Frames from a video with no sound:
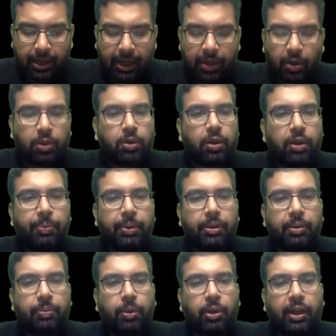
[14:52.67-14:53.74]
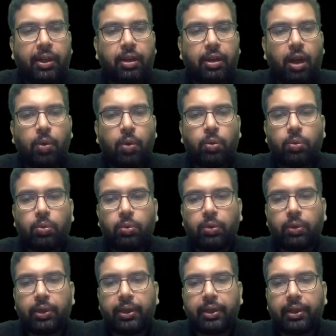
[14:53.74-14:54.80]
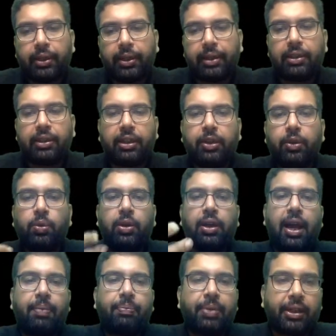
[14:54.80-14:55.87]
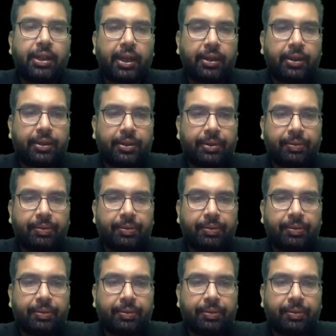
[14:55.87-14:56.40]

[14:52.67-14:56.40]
And also depends upon like how easily you grab the thing,